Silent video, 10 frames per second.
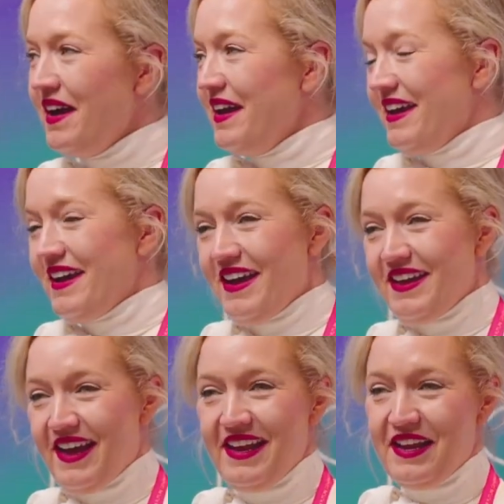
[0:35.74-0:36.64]
I,
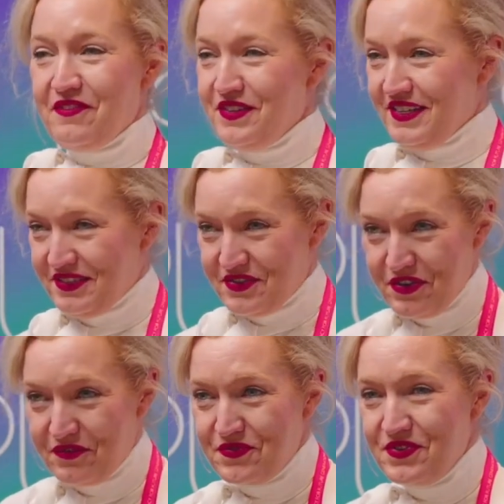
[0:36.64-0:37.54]
I, I love it at
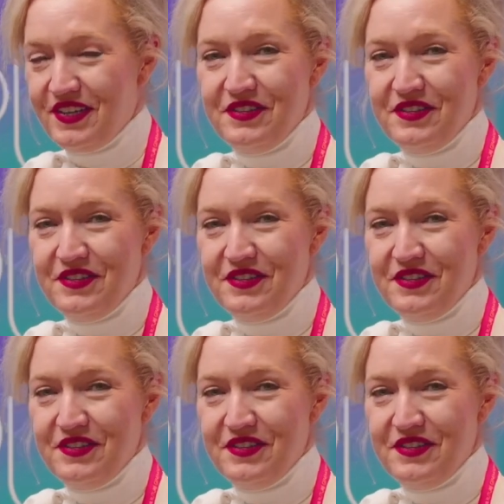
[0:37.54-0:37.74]
Gulfood.